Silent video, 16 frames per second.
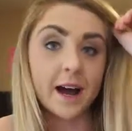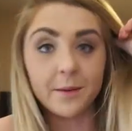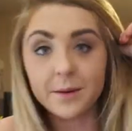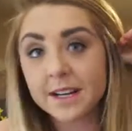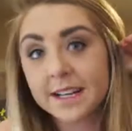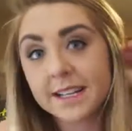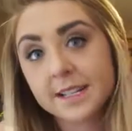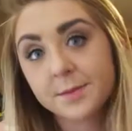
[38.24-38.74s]
I
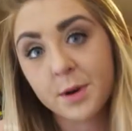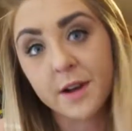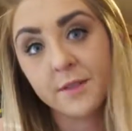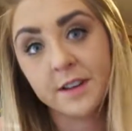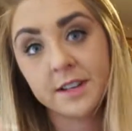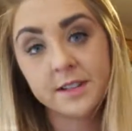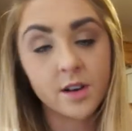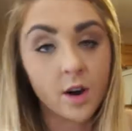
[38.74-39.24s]
wanted to
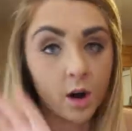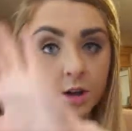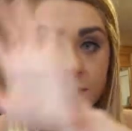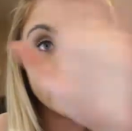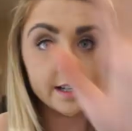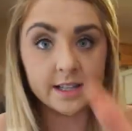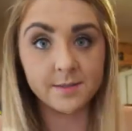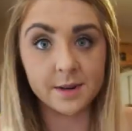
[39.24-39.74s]
preface all
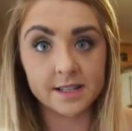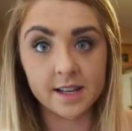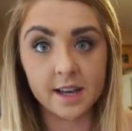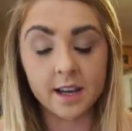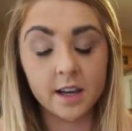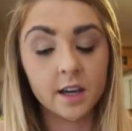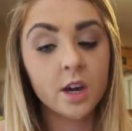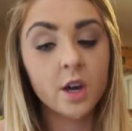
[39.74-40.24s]
of this by
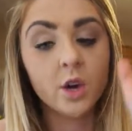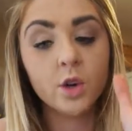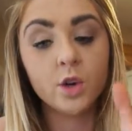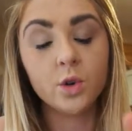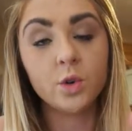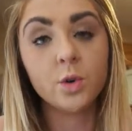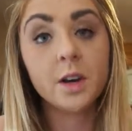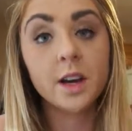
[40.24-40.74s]
saying
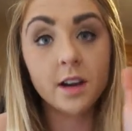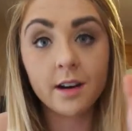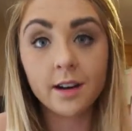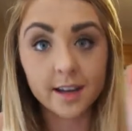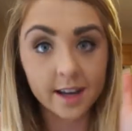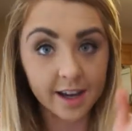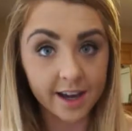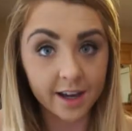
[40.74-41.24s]
you
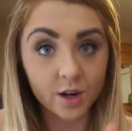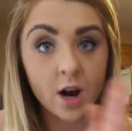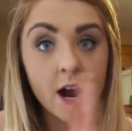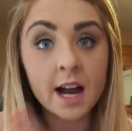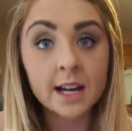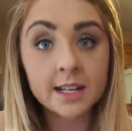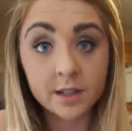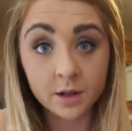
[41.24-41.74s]
cannot get
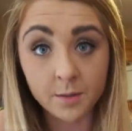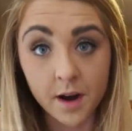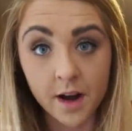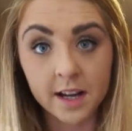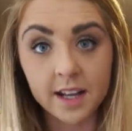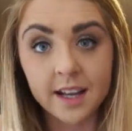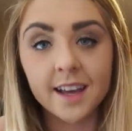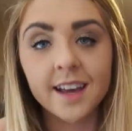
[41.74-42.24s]
your ideal
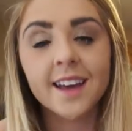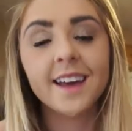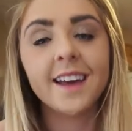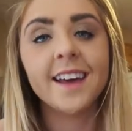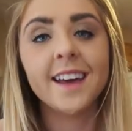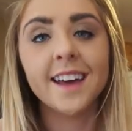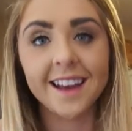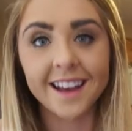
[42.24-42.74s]
body
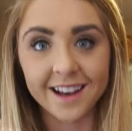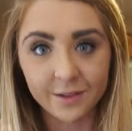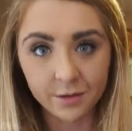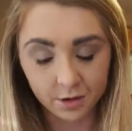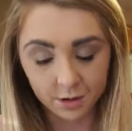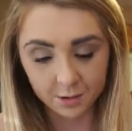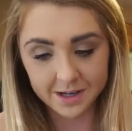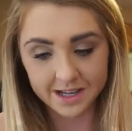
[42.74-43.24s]
in
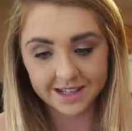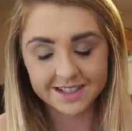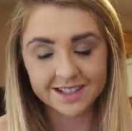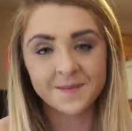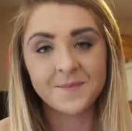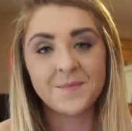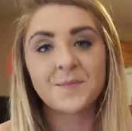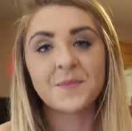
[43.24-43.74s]
4
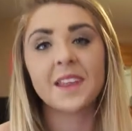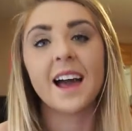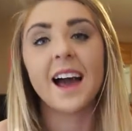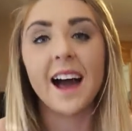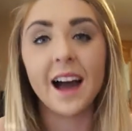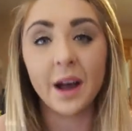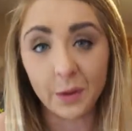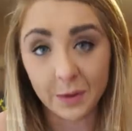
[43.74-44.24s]
weeks.
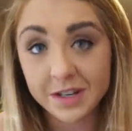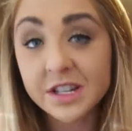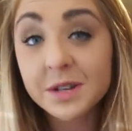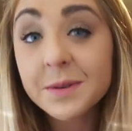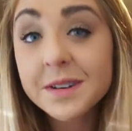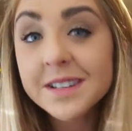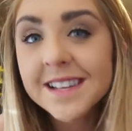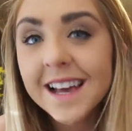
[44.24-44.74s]
I wish
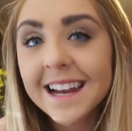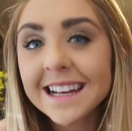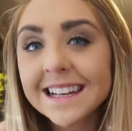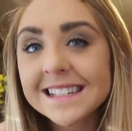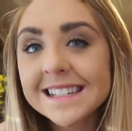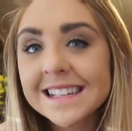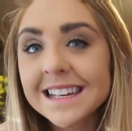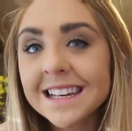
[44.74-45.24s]
it was that
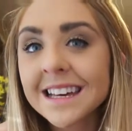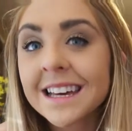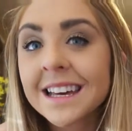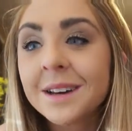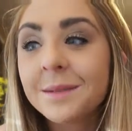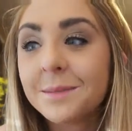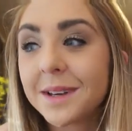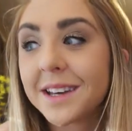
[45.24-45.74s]
easy
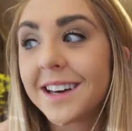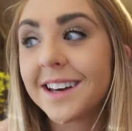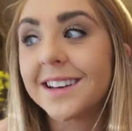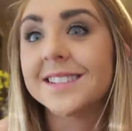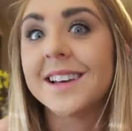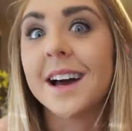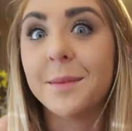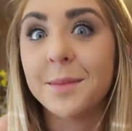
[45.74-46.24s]

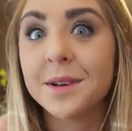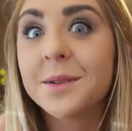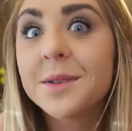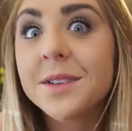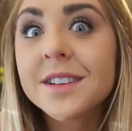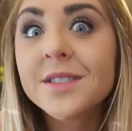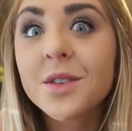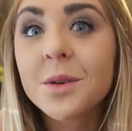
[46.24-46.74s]
because I've been
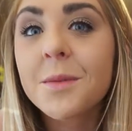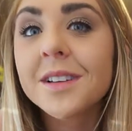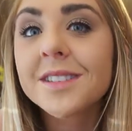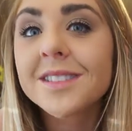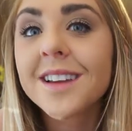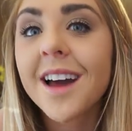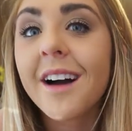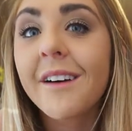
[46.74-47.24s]
doing this for
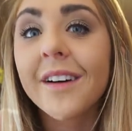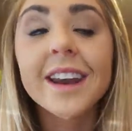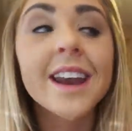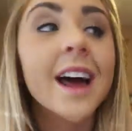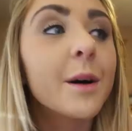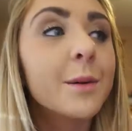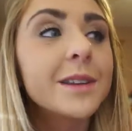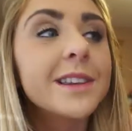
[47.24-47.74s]
months now
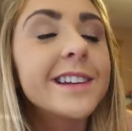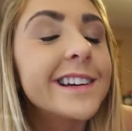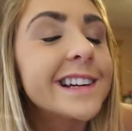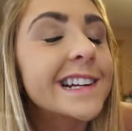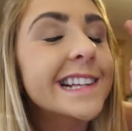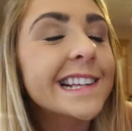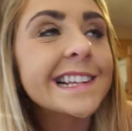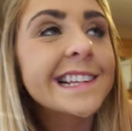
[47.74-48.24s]
and I would
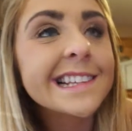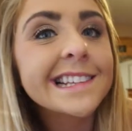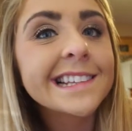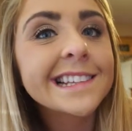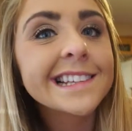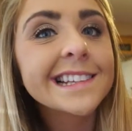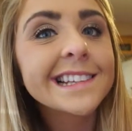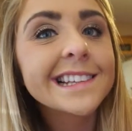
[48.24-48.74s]
look,
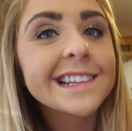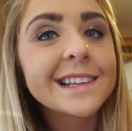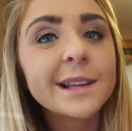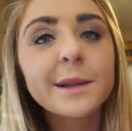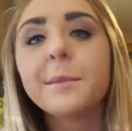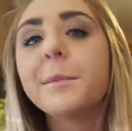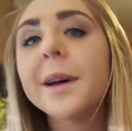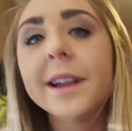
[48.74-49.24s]

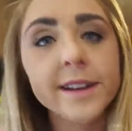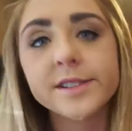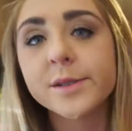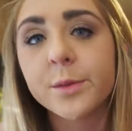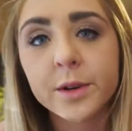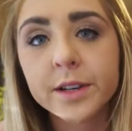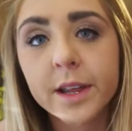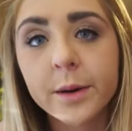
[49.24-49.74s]
but it
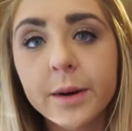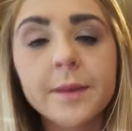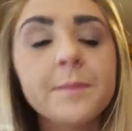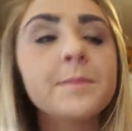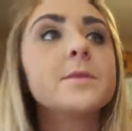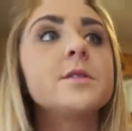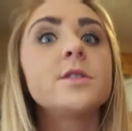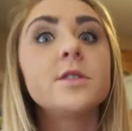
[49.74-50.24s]
doesn't work that way.
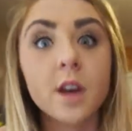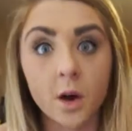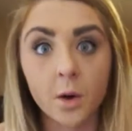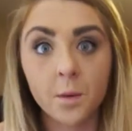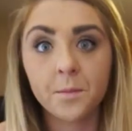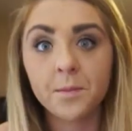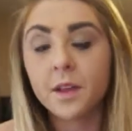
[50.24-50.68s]
So